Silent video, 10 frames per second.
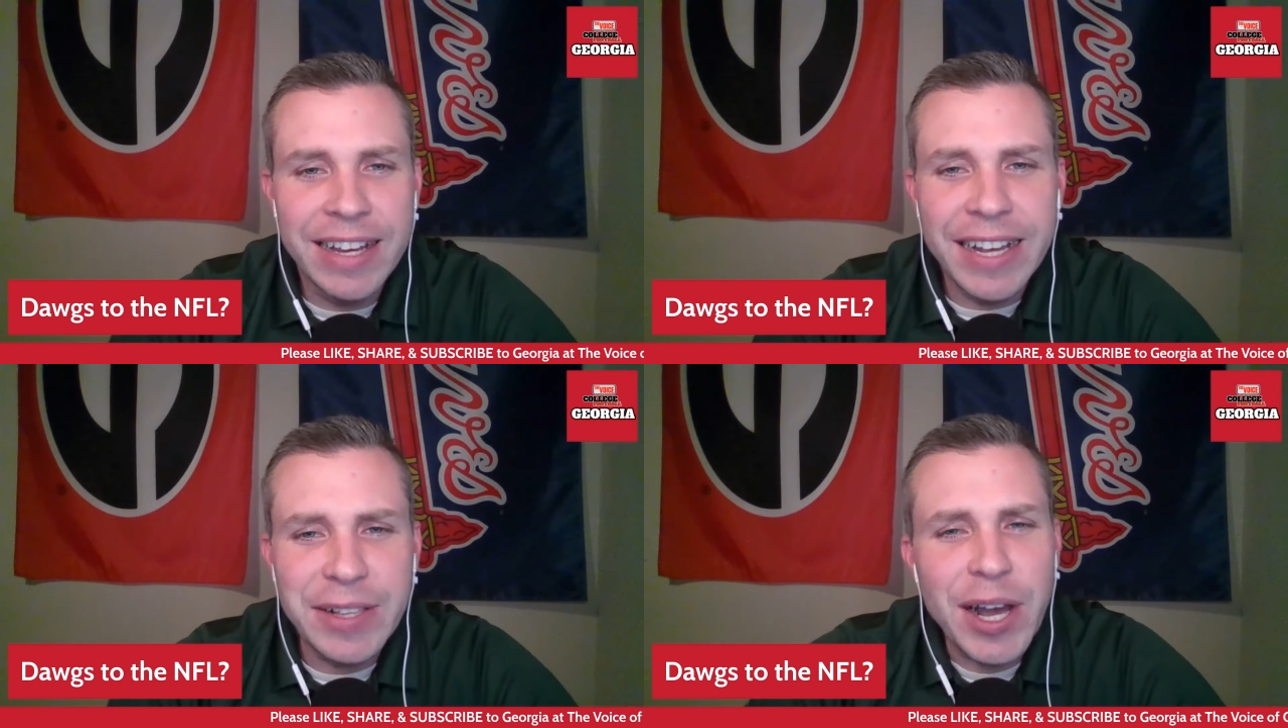
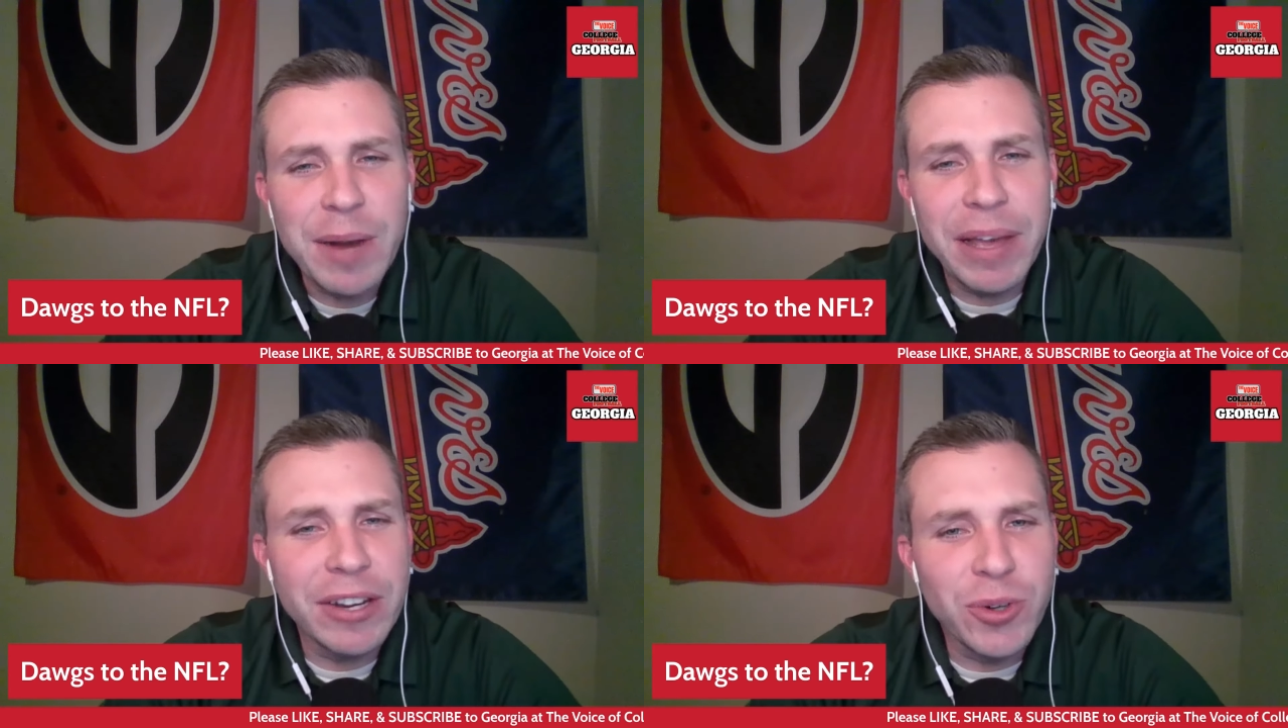
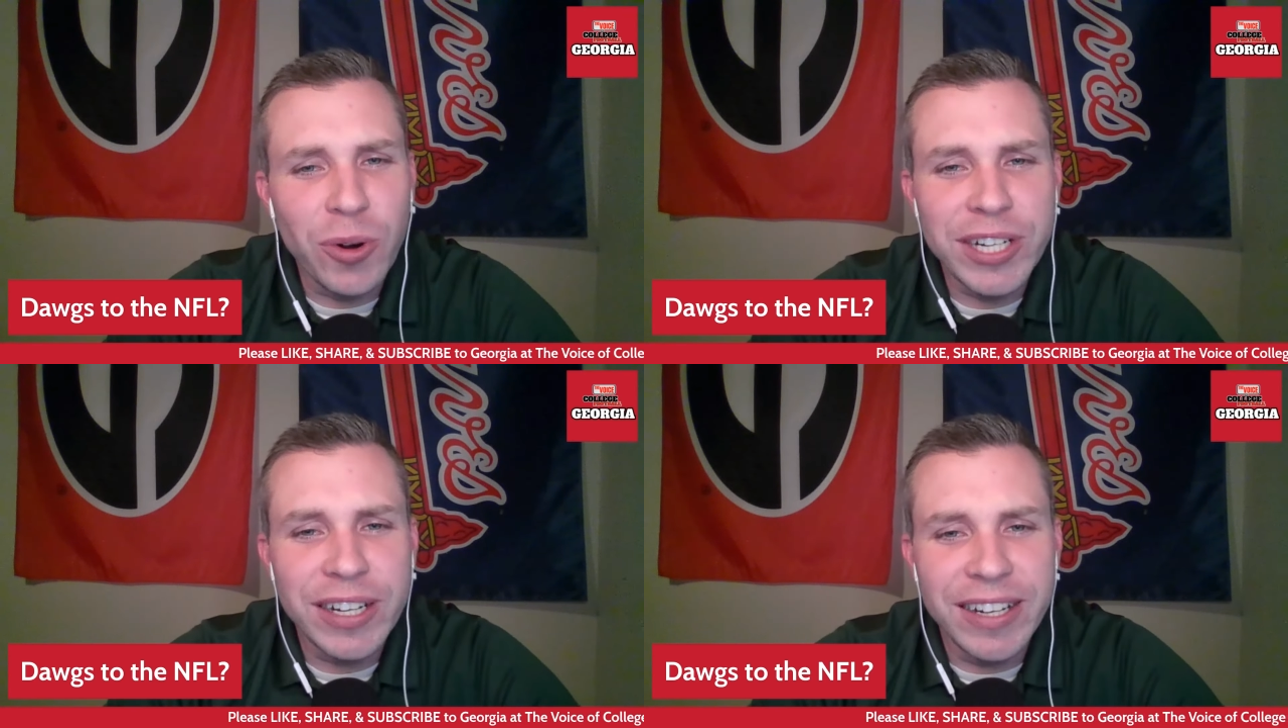a
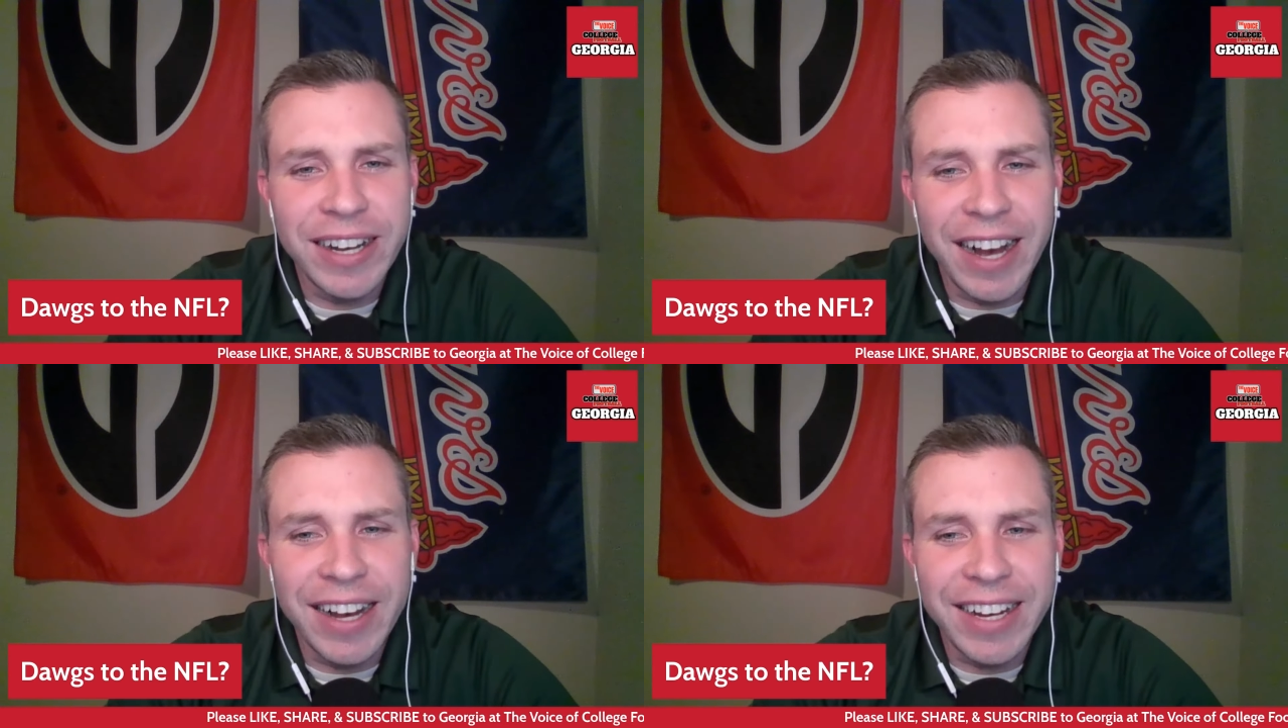
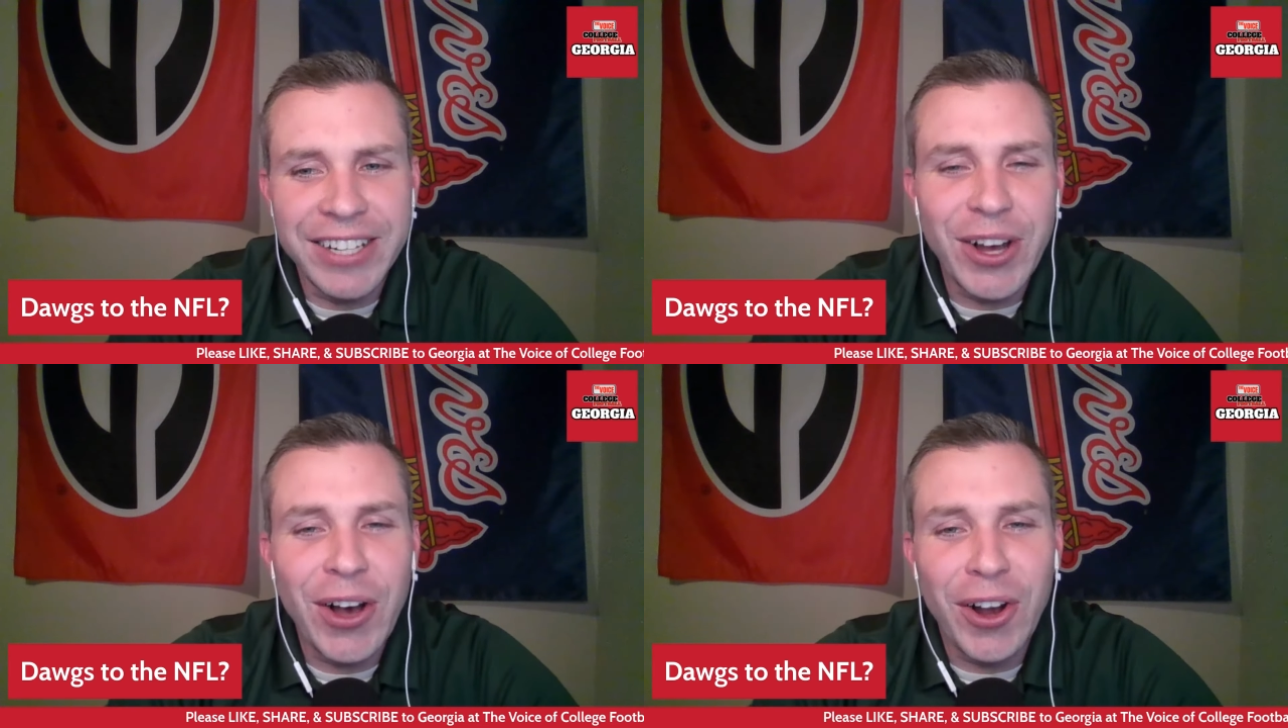Georgia a
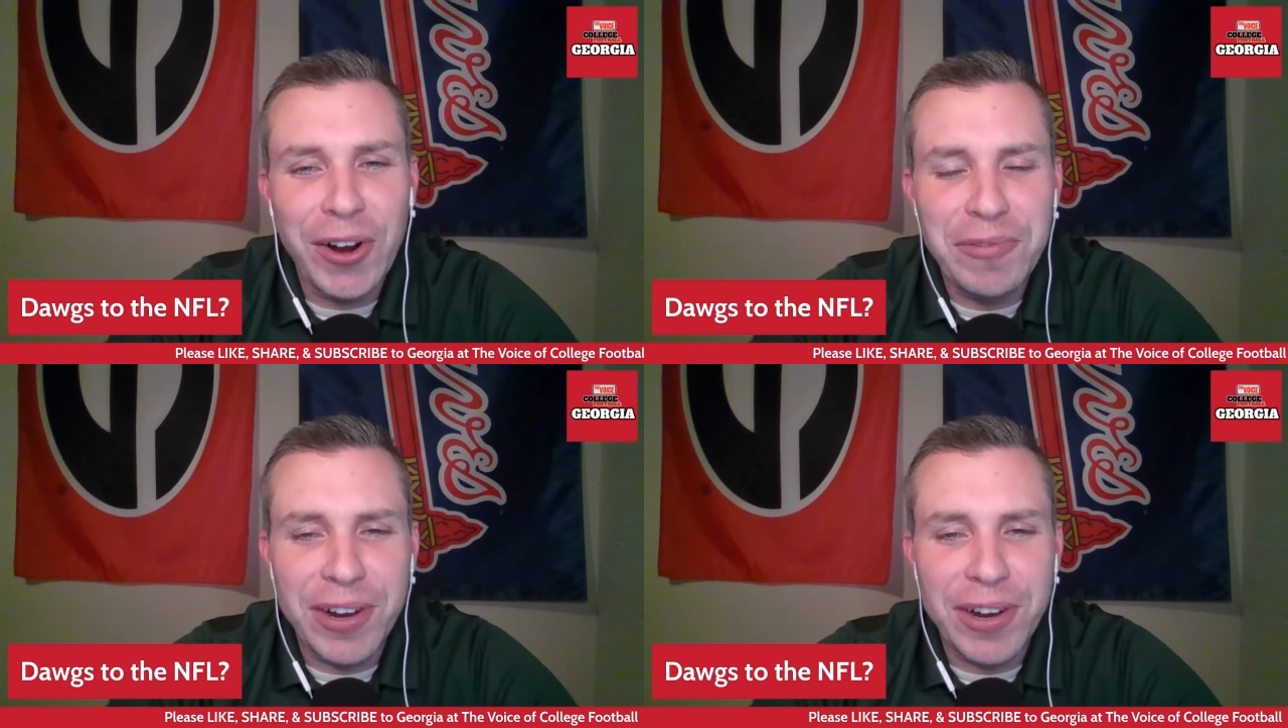dog over